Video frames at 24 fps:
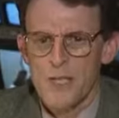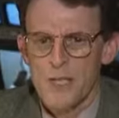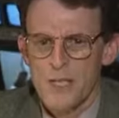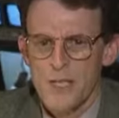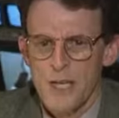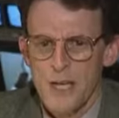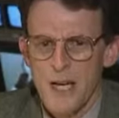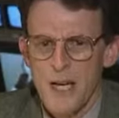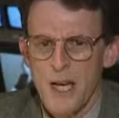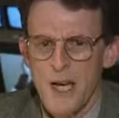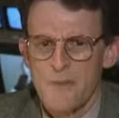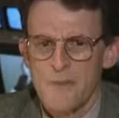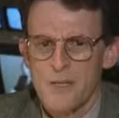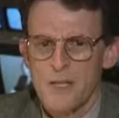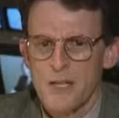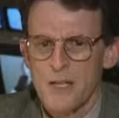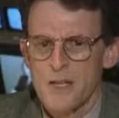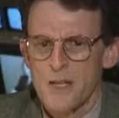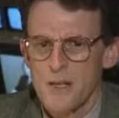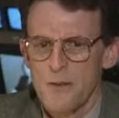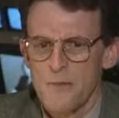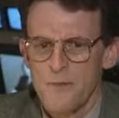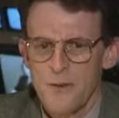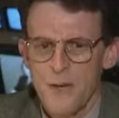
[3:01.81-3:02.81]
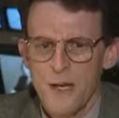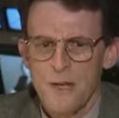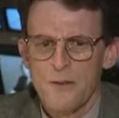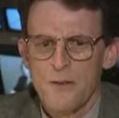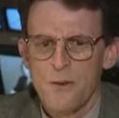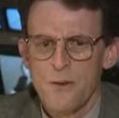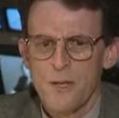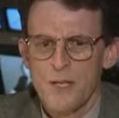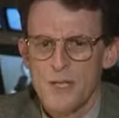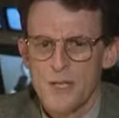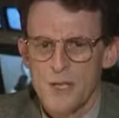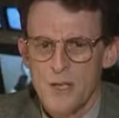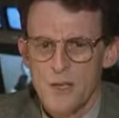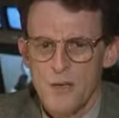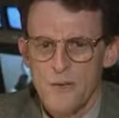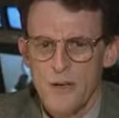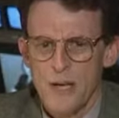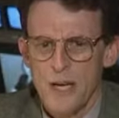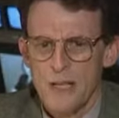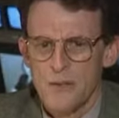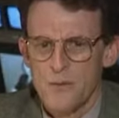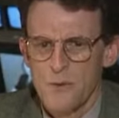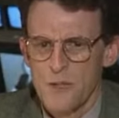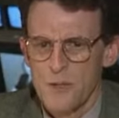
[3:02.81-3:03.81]
time since the Federal Reserve
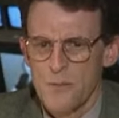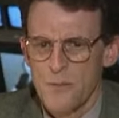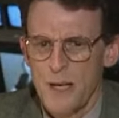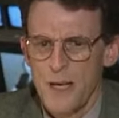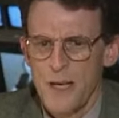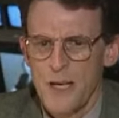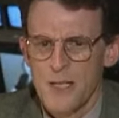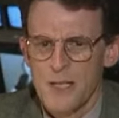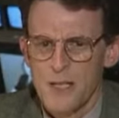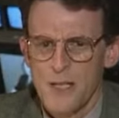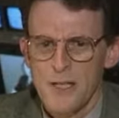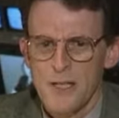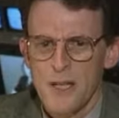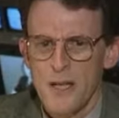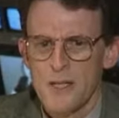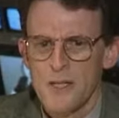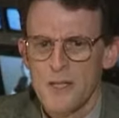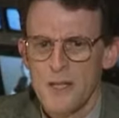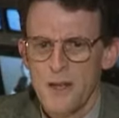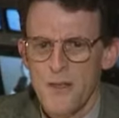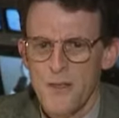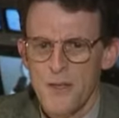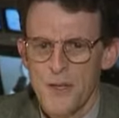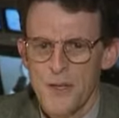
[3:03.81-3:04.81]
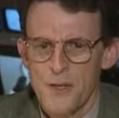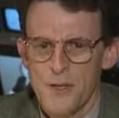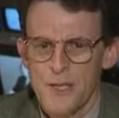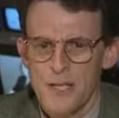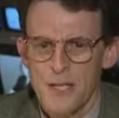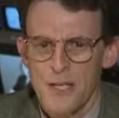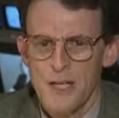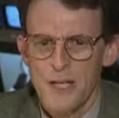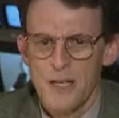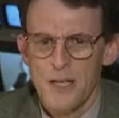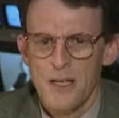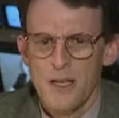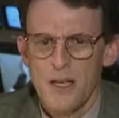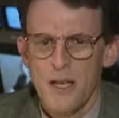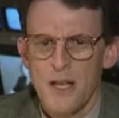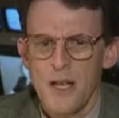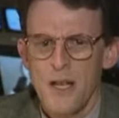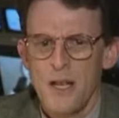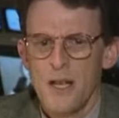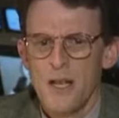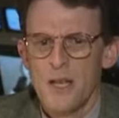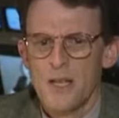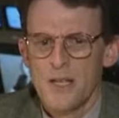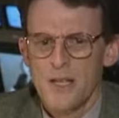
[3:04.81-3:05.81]
Act was passed in 1913,
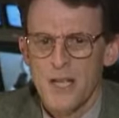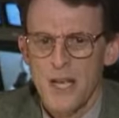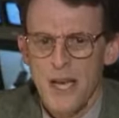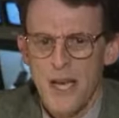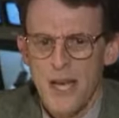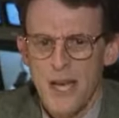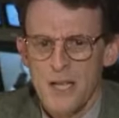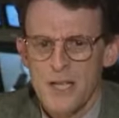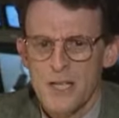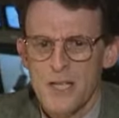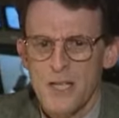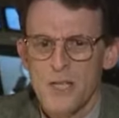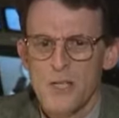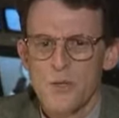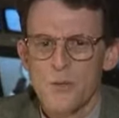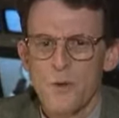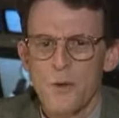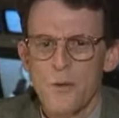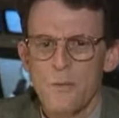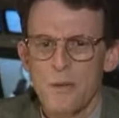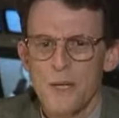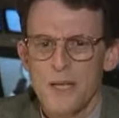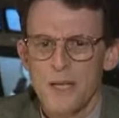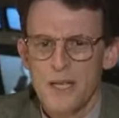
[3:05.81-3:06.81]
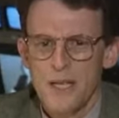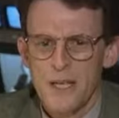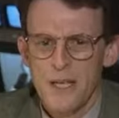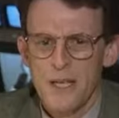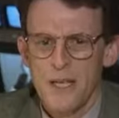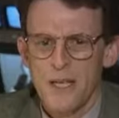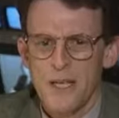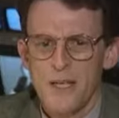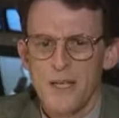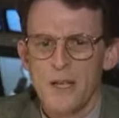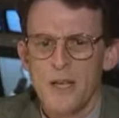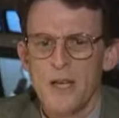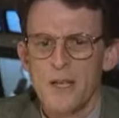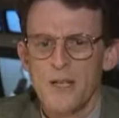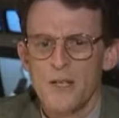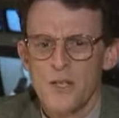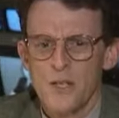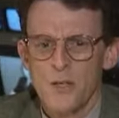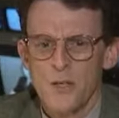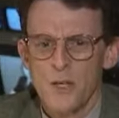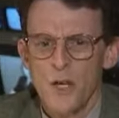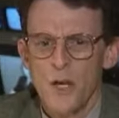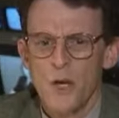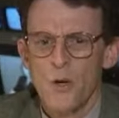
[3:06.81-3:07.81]
taxes would begin to
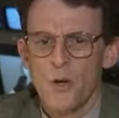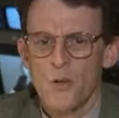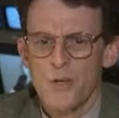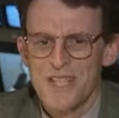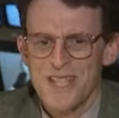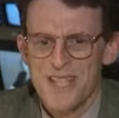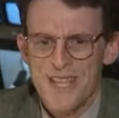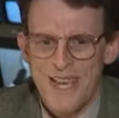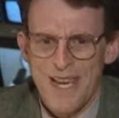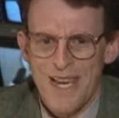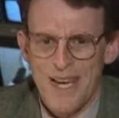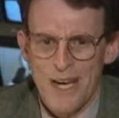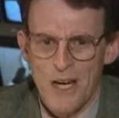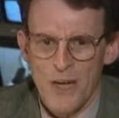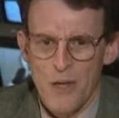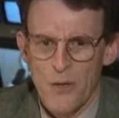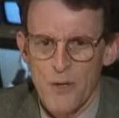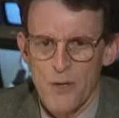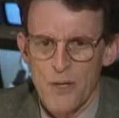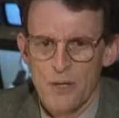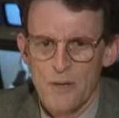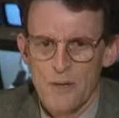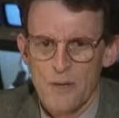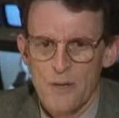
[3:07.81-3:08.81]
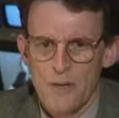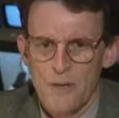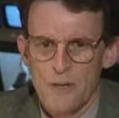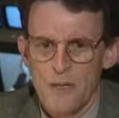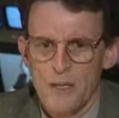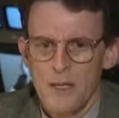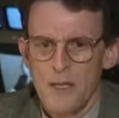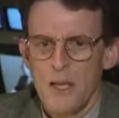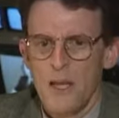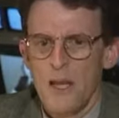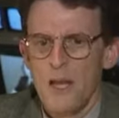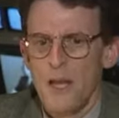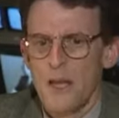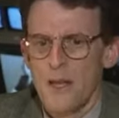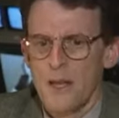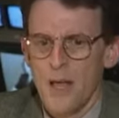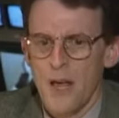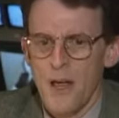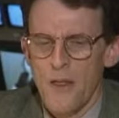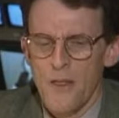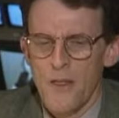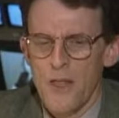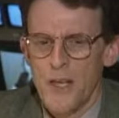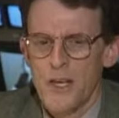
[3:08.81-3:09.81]
go down.
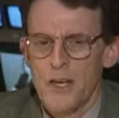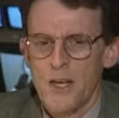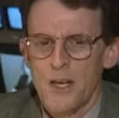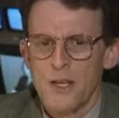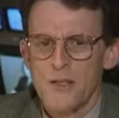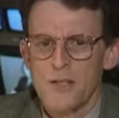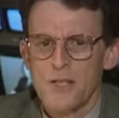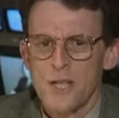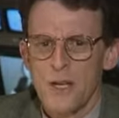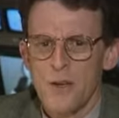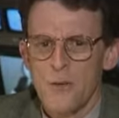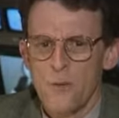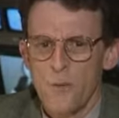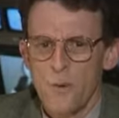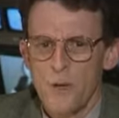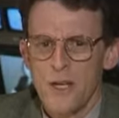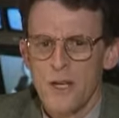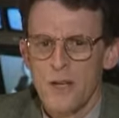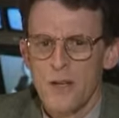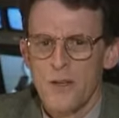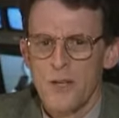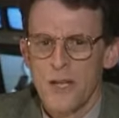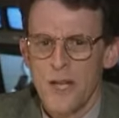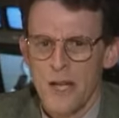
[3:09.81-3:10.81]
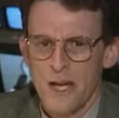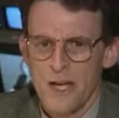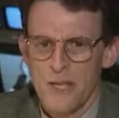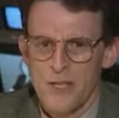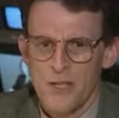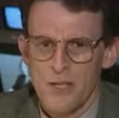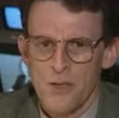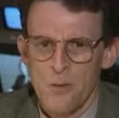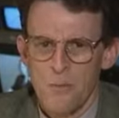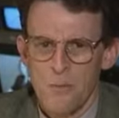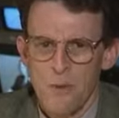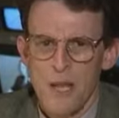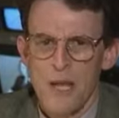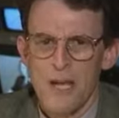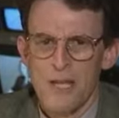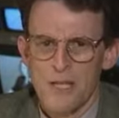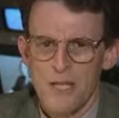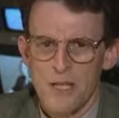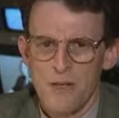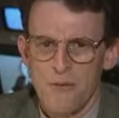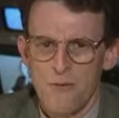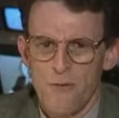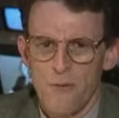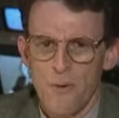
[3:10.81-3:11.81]
Now there's a real national
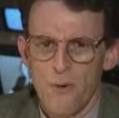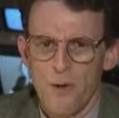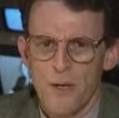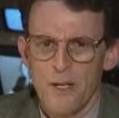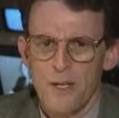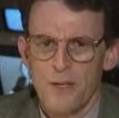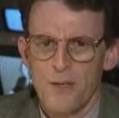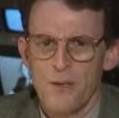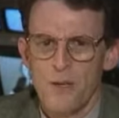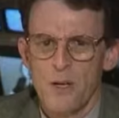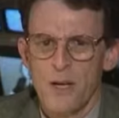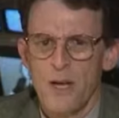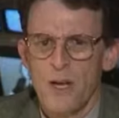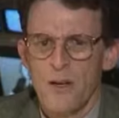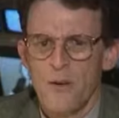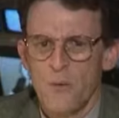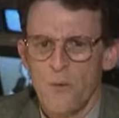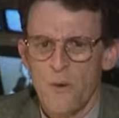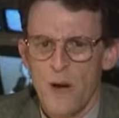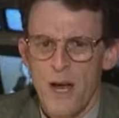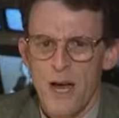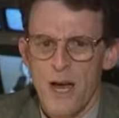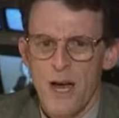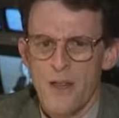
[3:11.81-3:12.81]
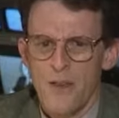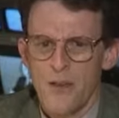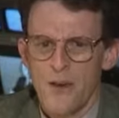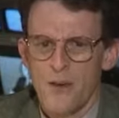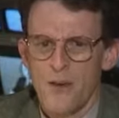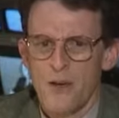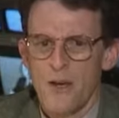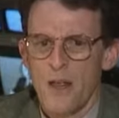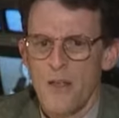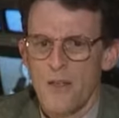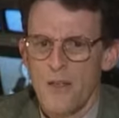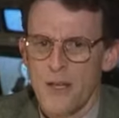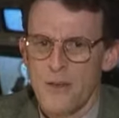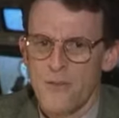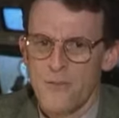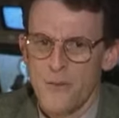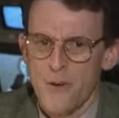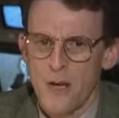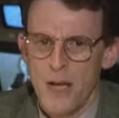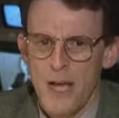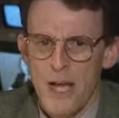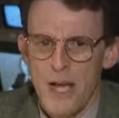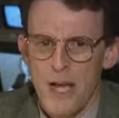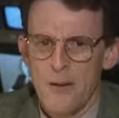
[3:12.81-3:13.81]
blessing for you, rather than for
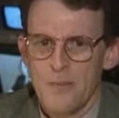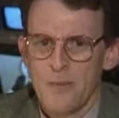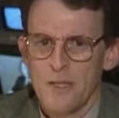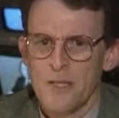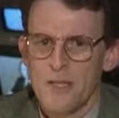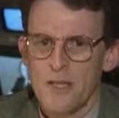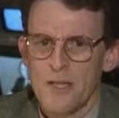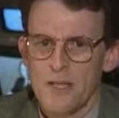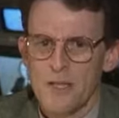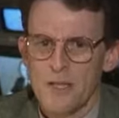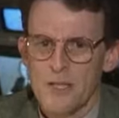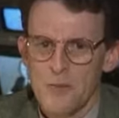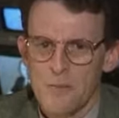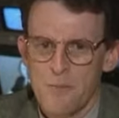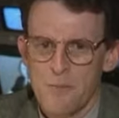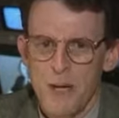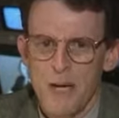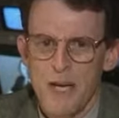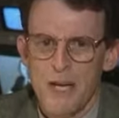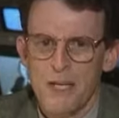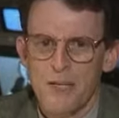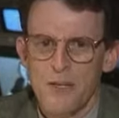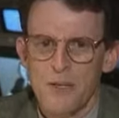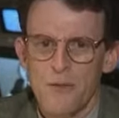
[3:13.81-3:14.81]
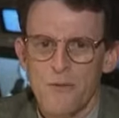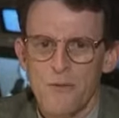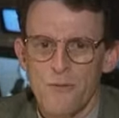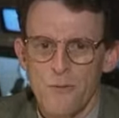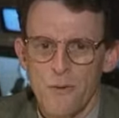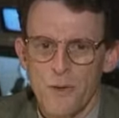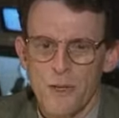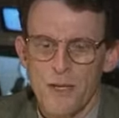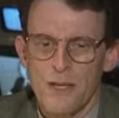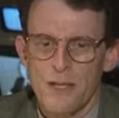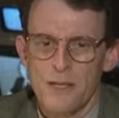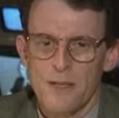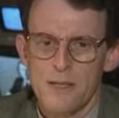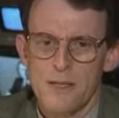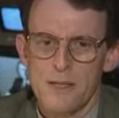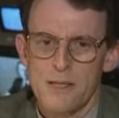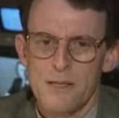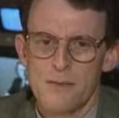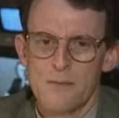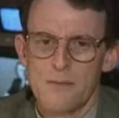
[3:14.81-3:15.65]
Hamilton's banker friends.